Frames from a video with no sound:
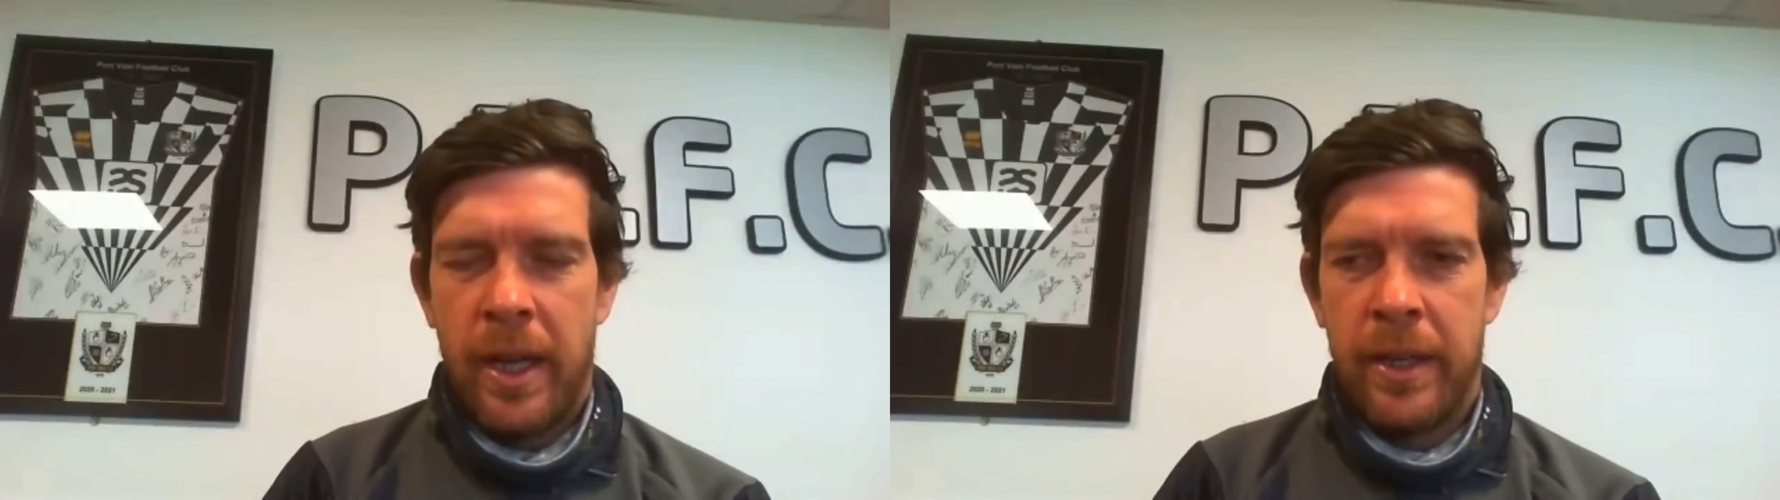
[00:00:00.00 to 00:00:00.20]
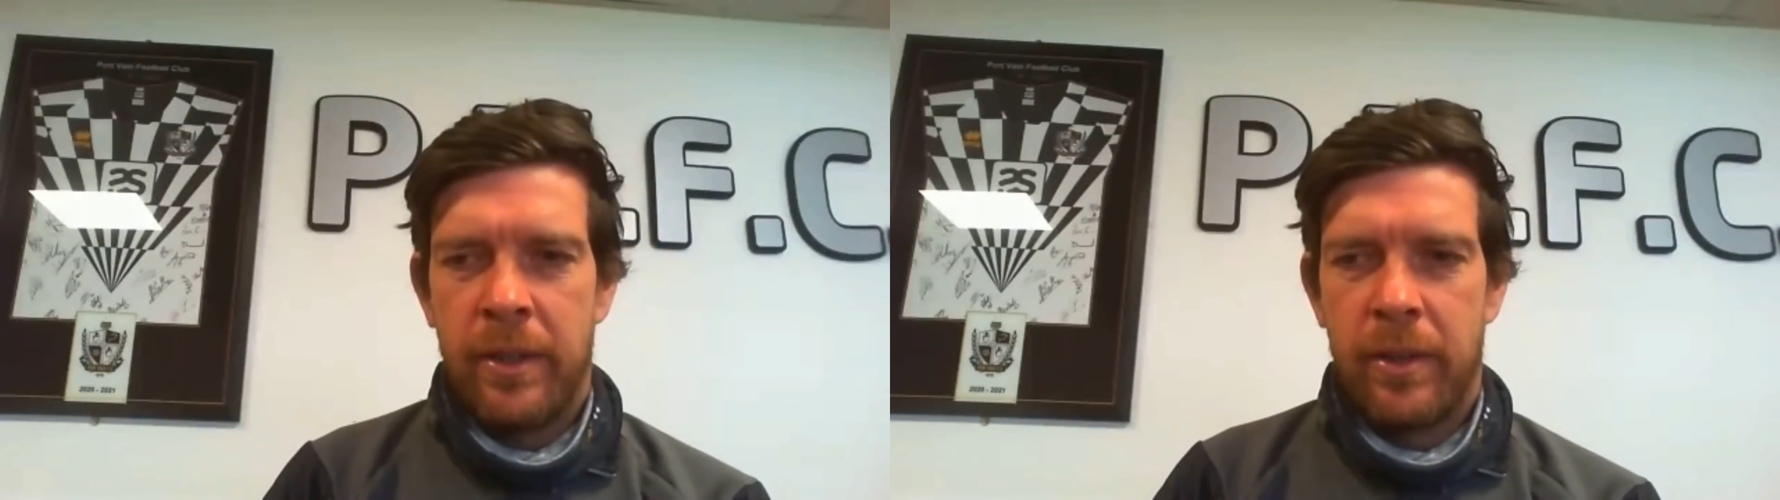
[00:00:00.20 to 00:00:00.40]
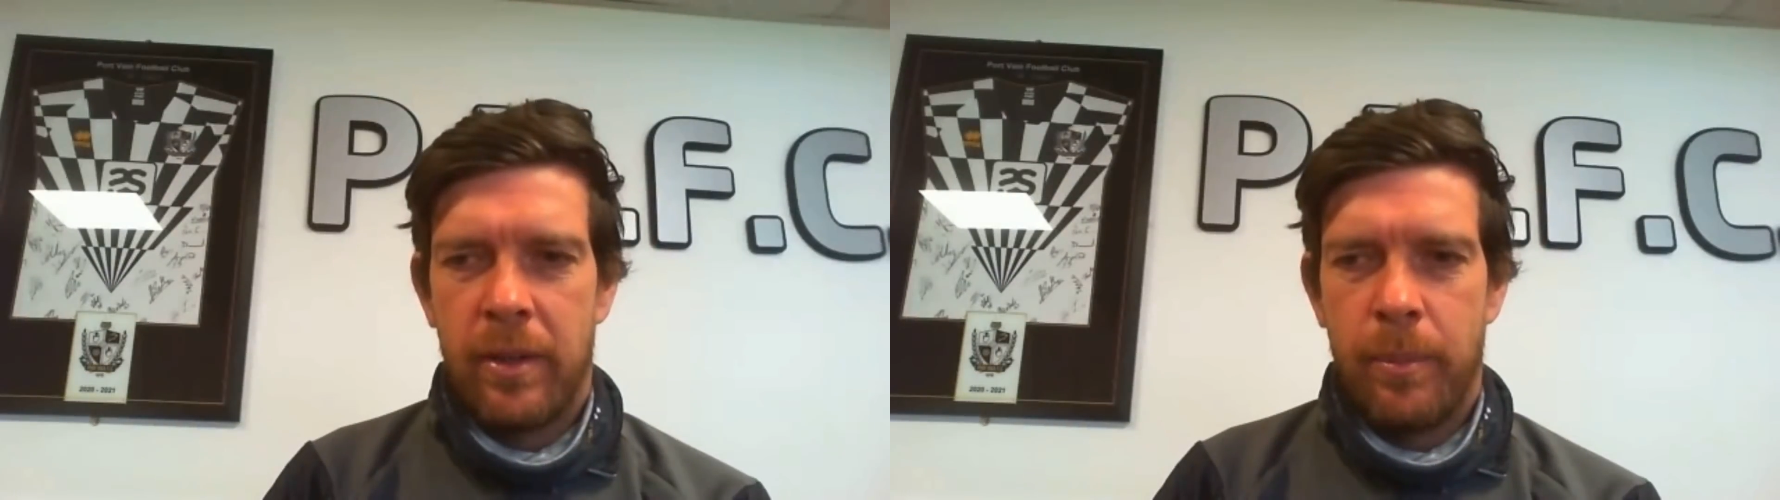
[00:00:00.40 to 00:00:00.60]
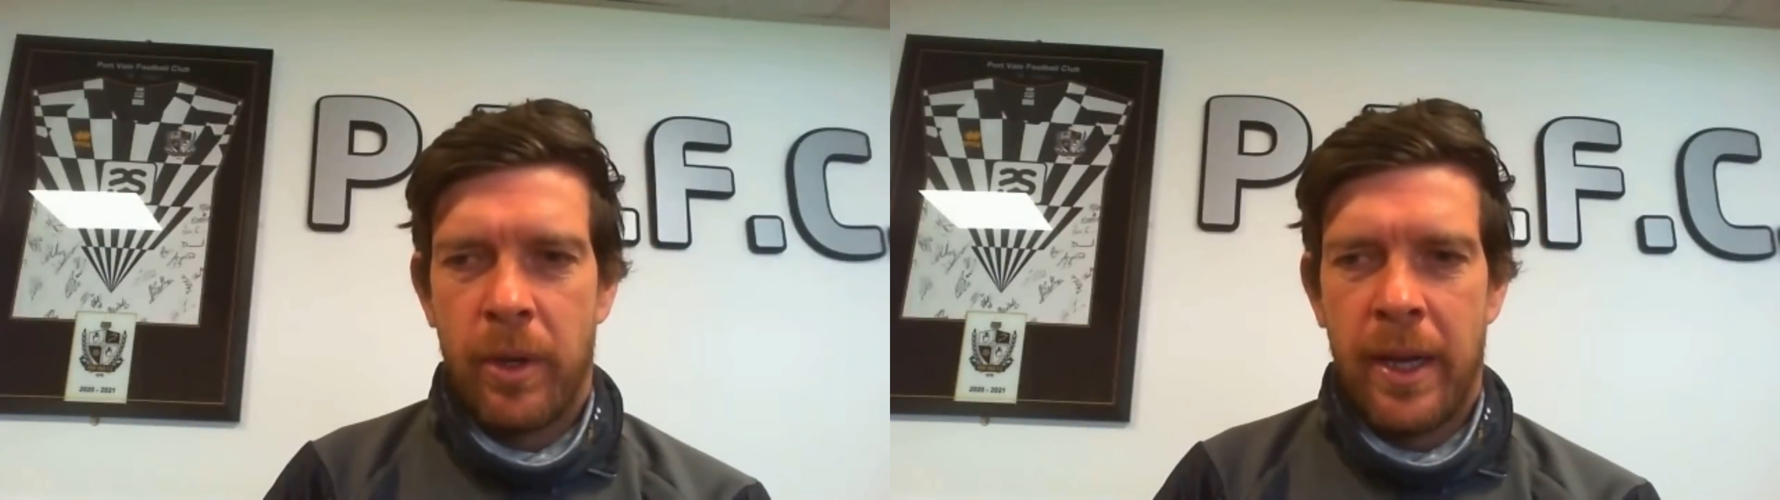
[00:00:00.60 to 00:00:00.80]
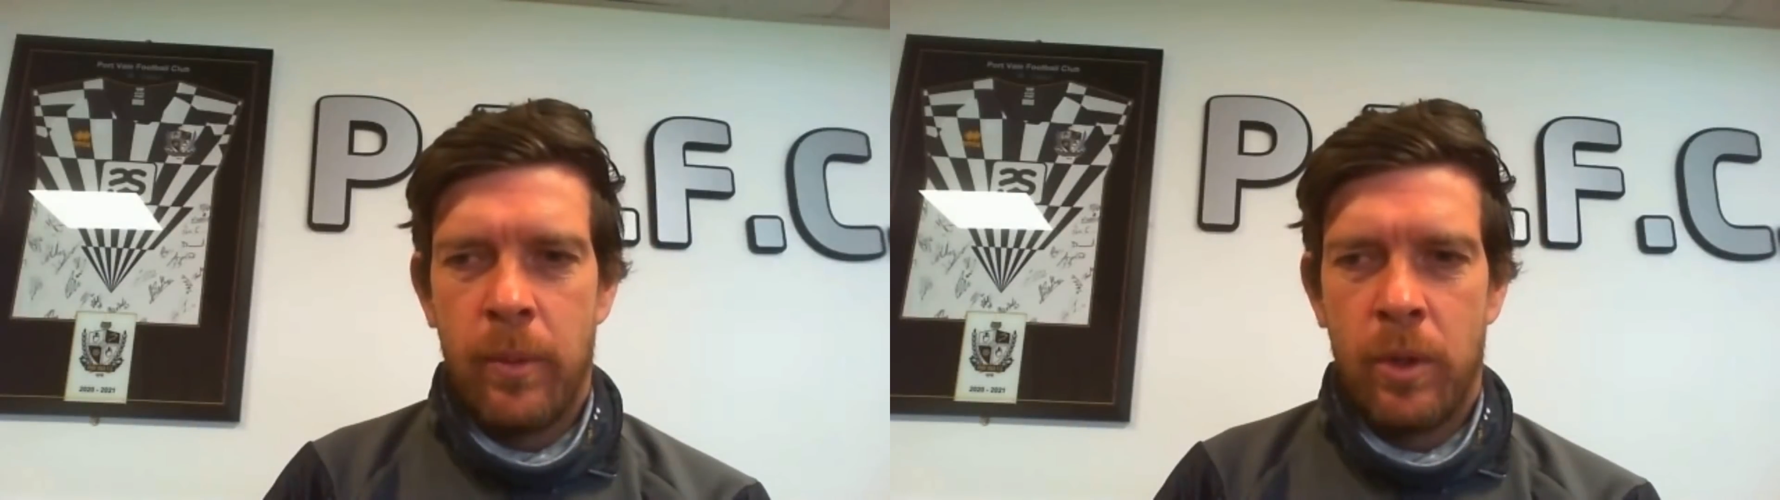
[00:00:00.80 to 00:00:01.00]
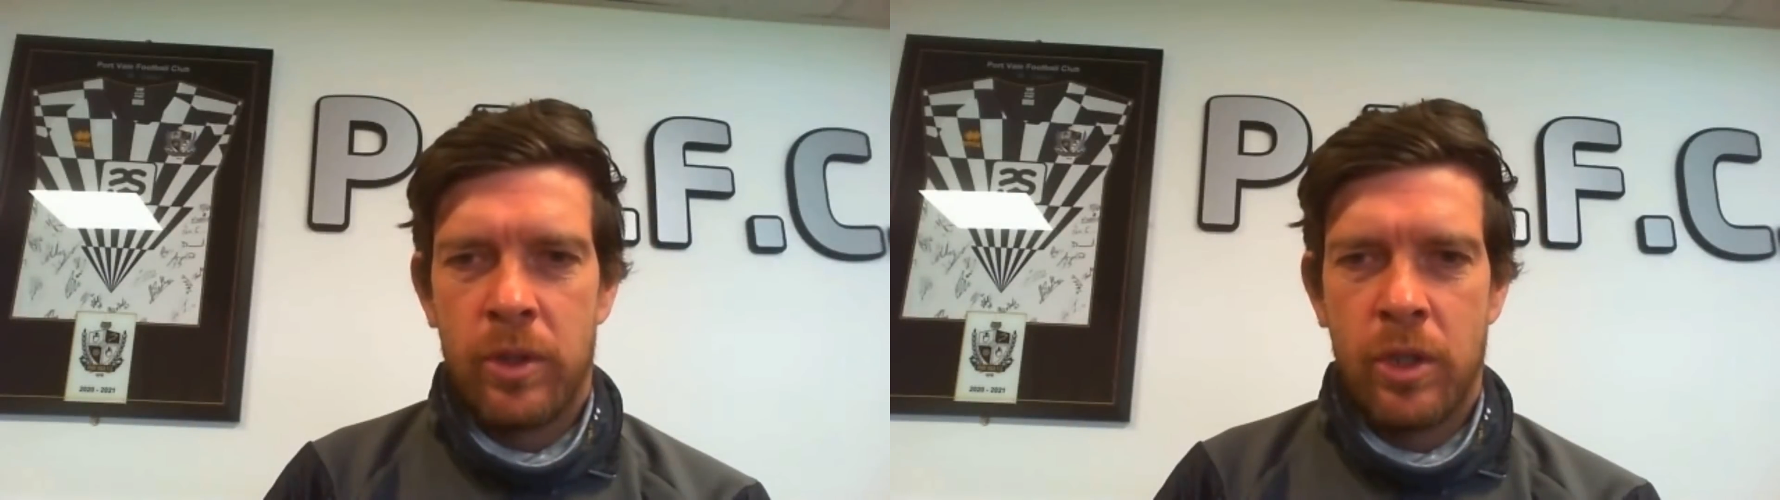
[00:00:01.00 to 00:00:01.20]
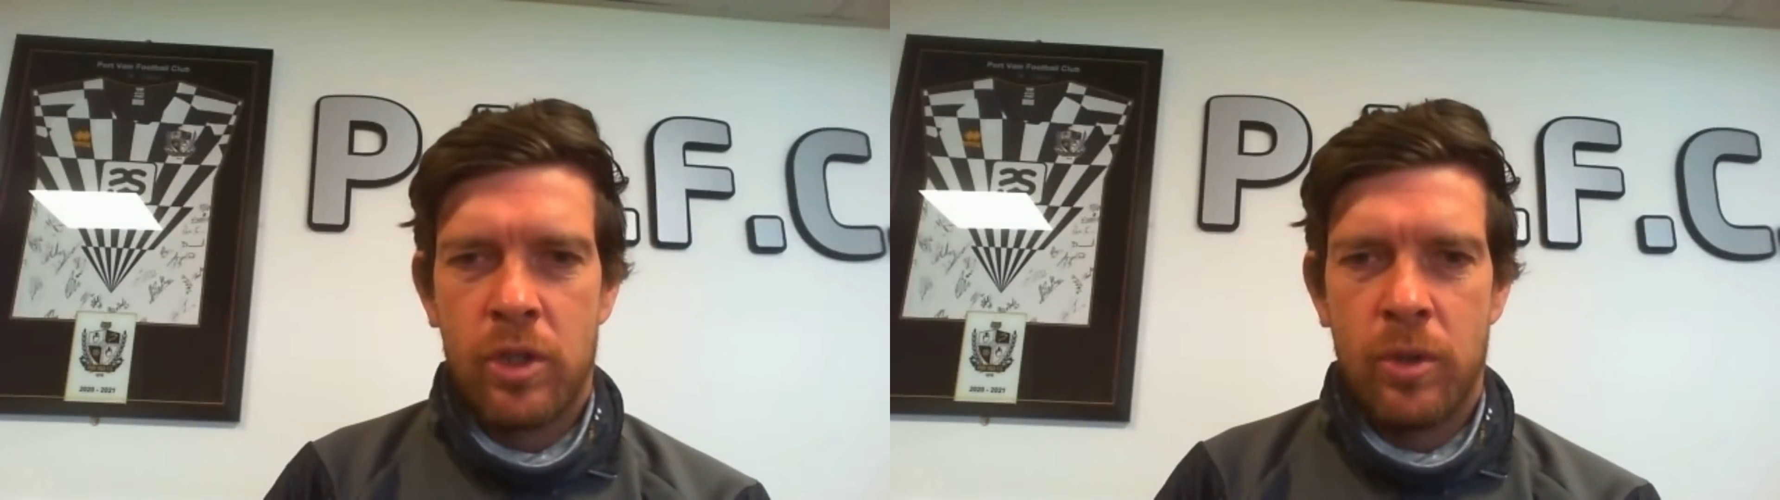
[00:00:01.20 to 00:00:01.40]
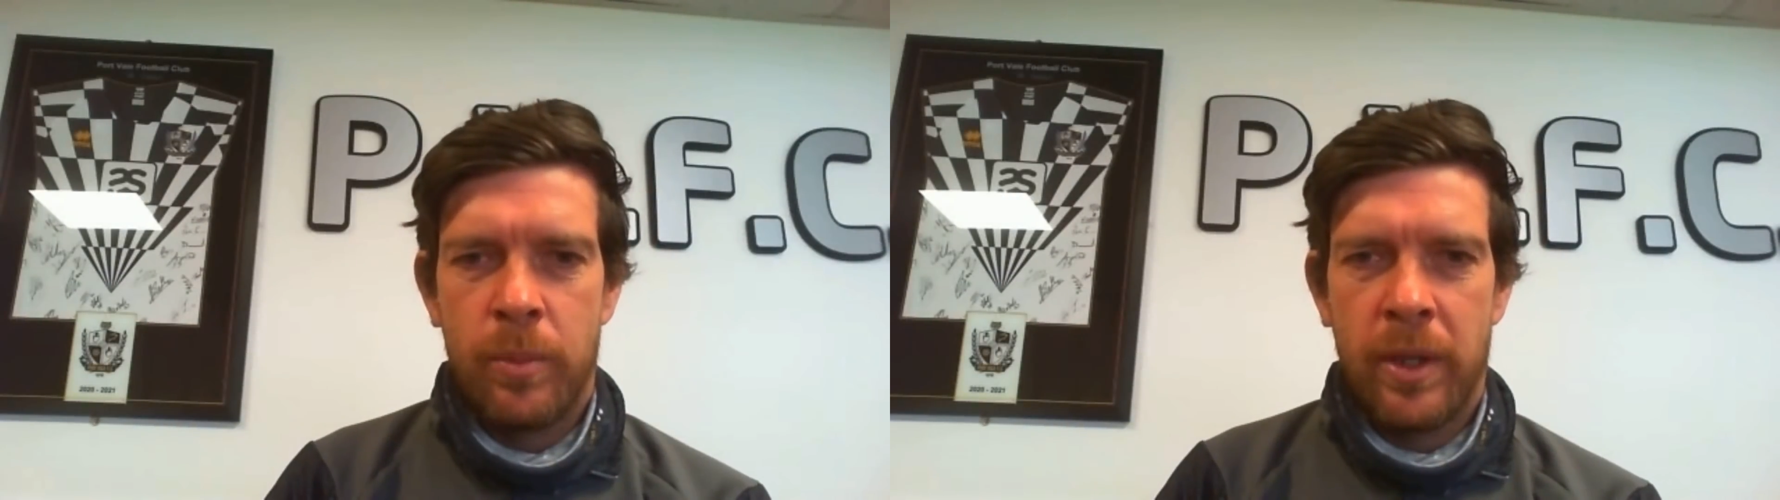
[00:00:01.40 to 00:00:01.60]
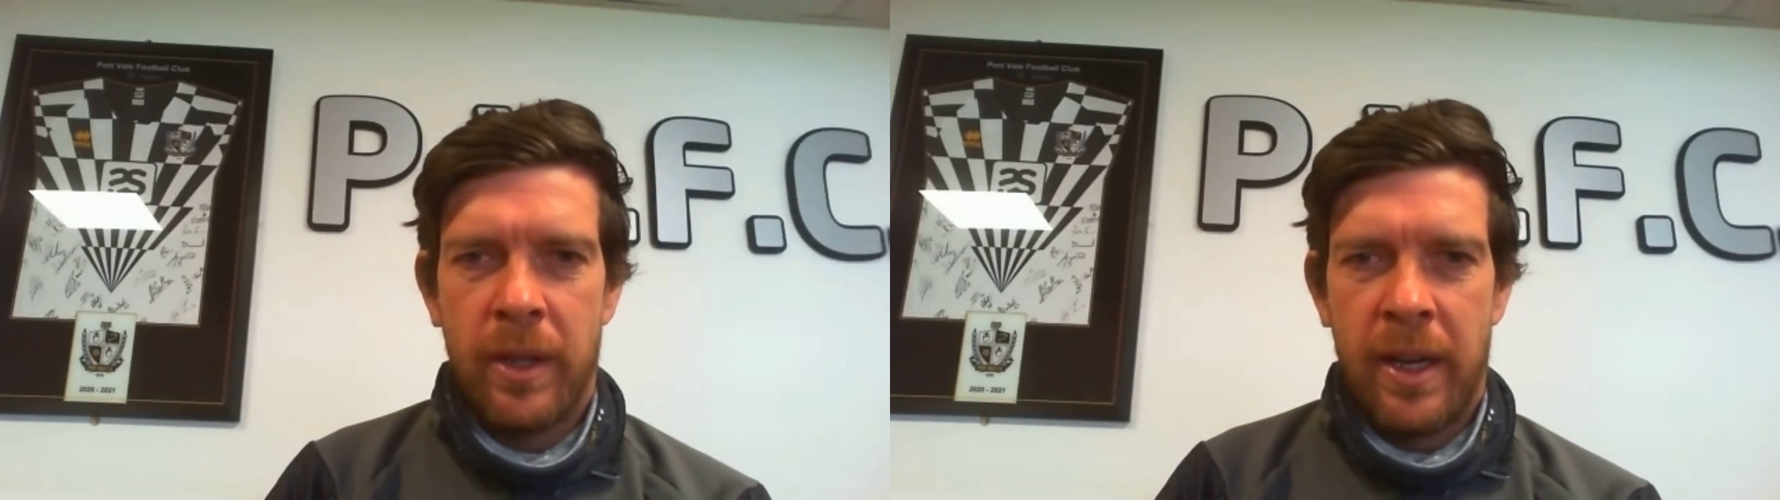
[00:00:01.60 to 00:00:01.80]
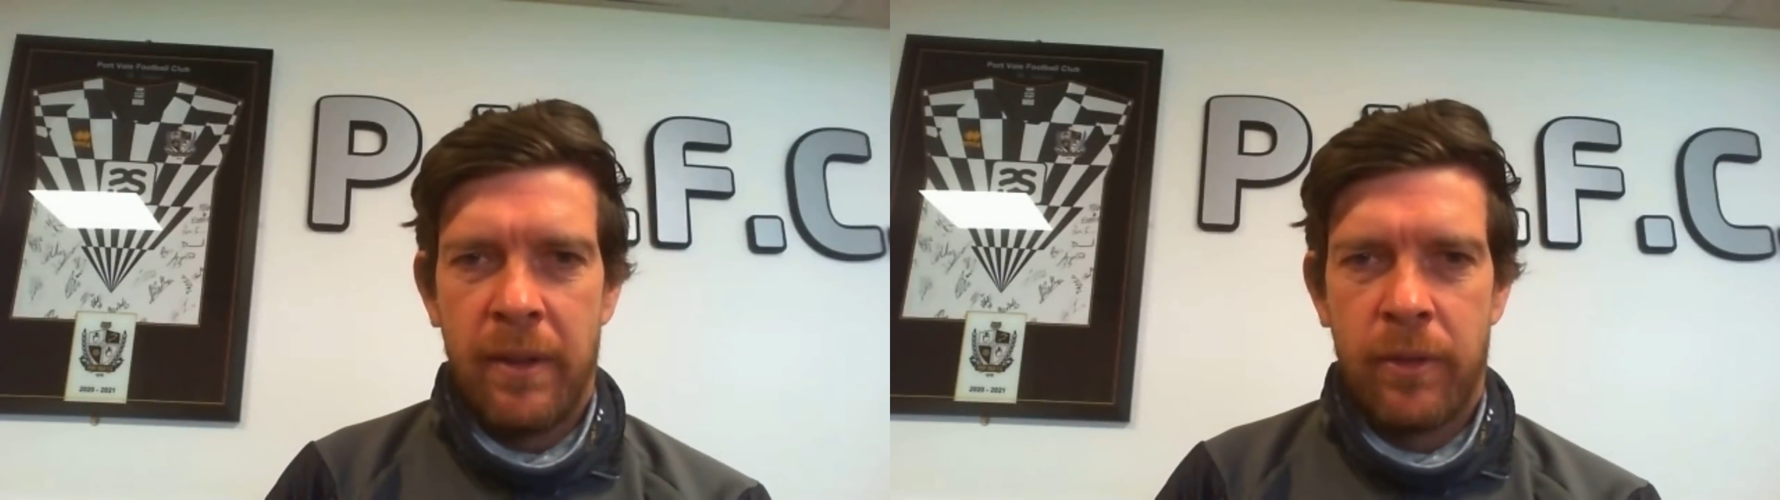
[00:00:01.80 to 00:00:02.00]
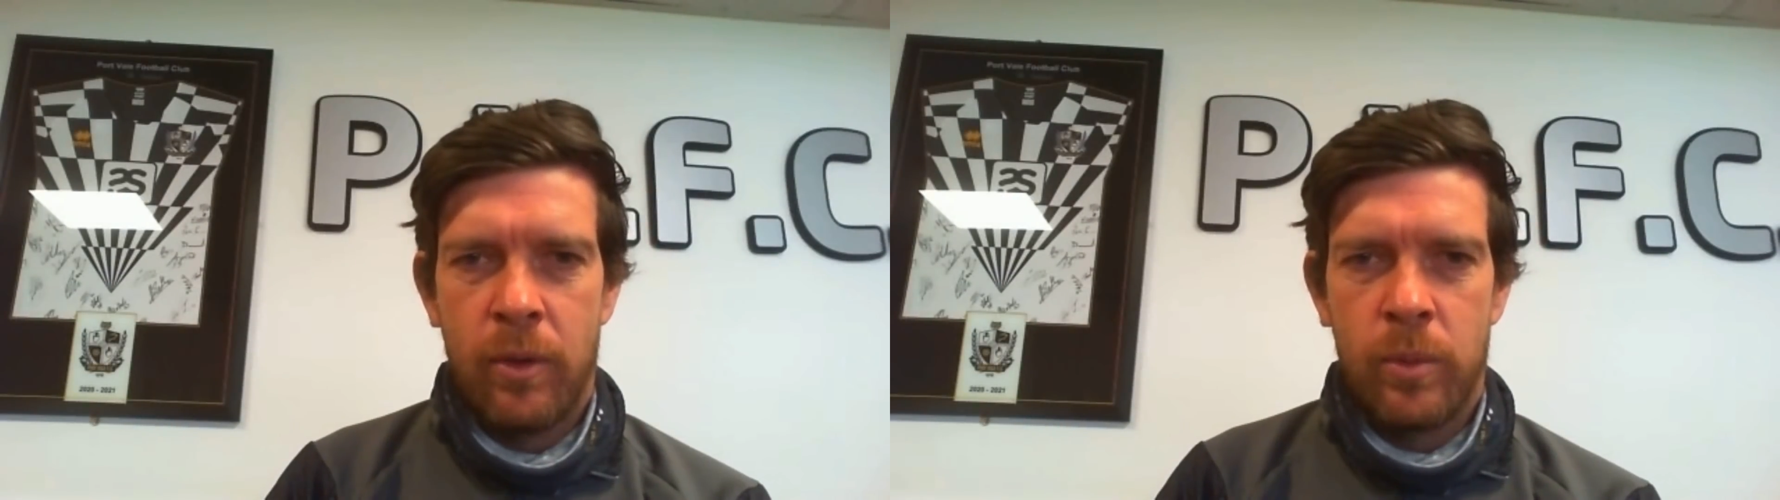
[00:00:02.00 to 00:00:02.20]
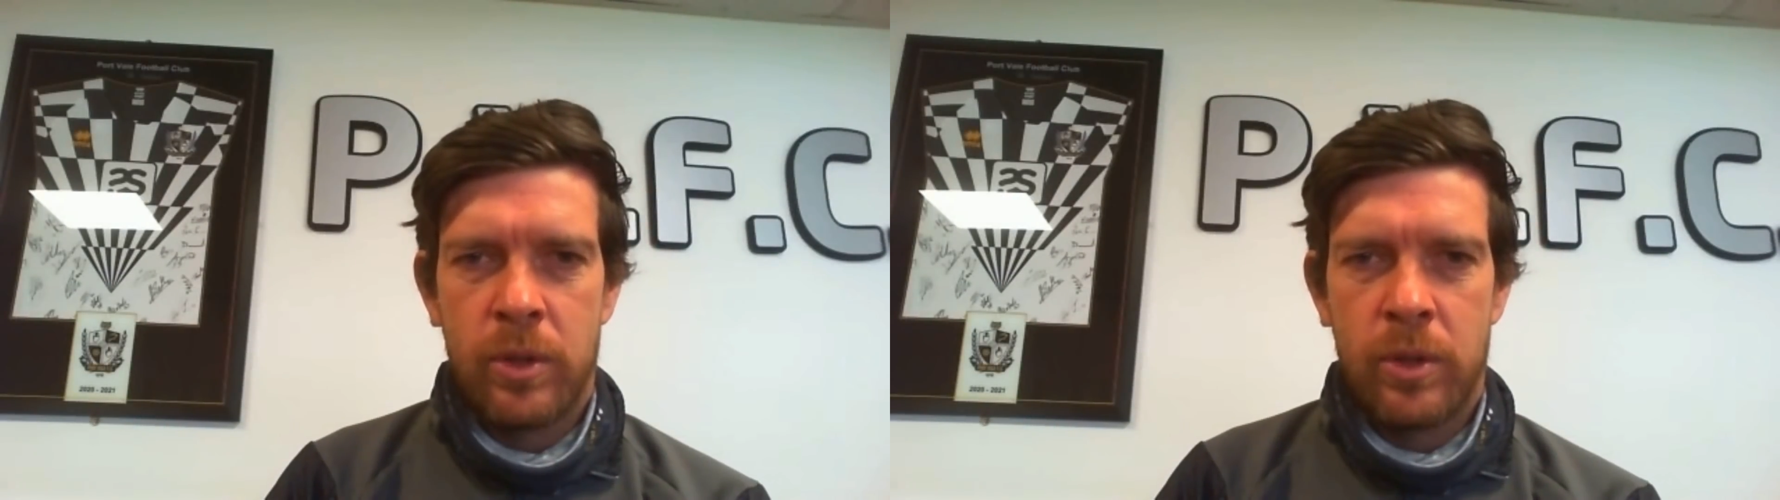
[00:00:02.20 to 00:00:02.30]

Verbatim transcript: And but I wanted somebody that I thought